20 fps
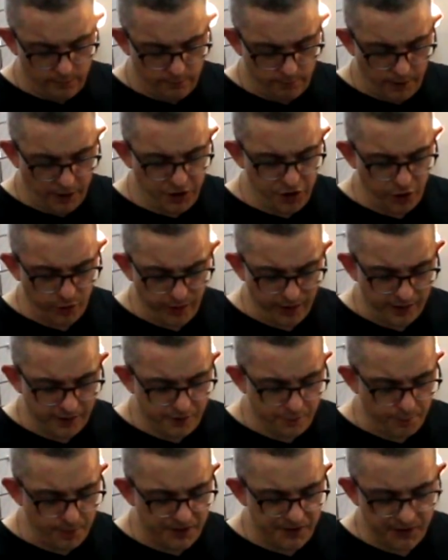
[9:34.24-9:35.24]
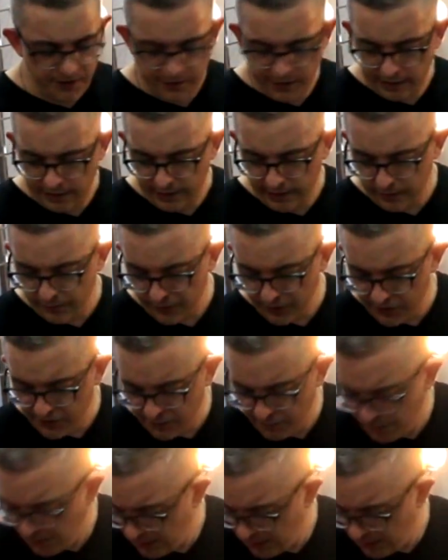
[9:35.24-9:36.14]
Mind you, it is missing the levers,